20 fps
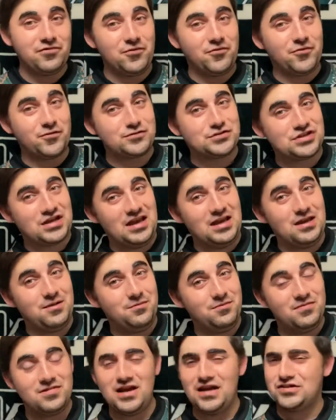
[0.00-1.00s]
the first
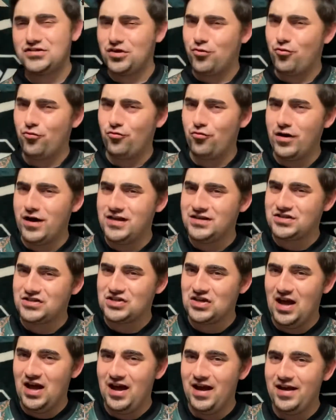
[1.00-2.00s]
game. That's a great
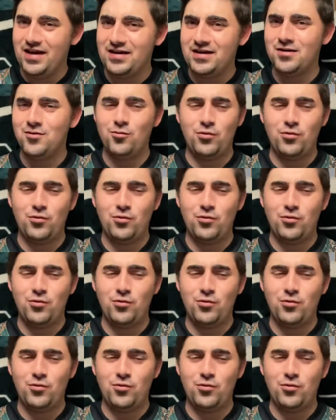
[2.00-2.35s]
sign.